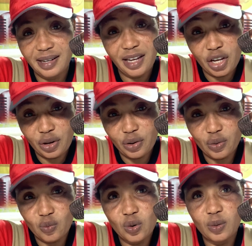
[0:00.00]
in your
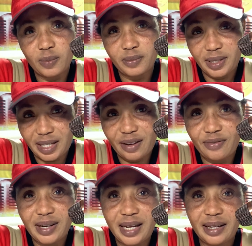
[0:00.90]
womb
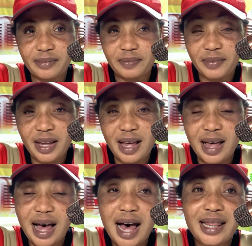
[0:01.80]
safely.
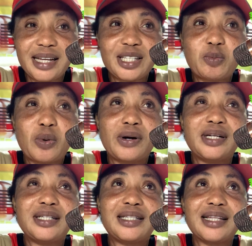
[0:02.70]
At this
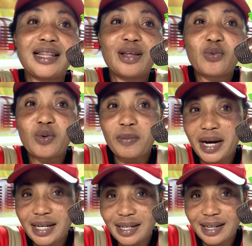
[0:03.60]
point, the
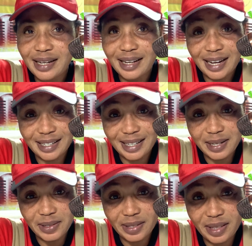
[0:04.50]
woman that
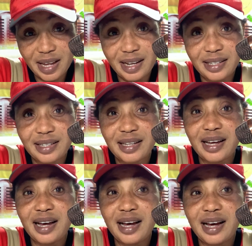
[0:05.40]
sells things
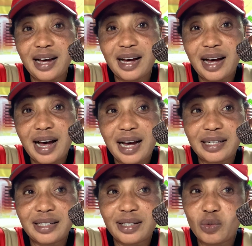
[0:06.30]

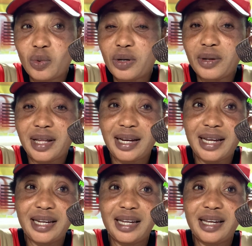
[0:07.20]
and one other
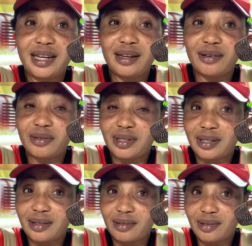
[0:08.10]
lady
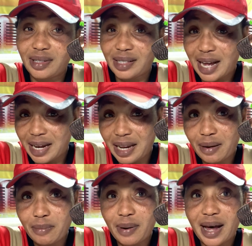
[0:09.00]

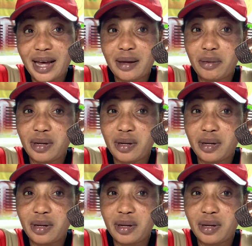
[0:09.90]
standing by,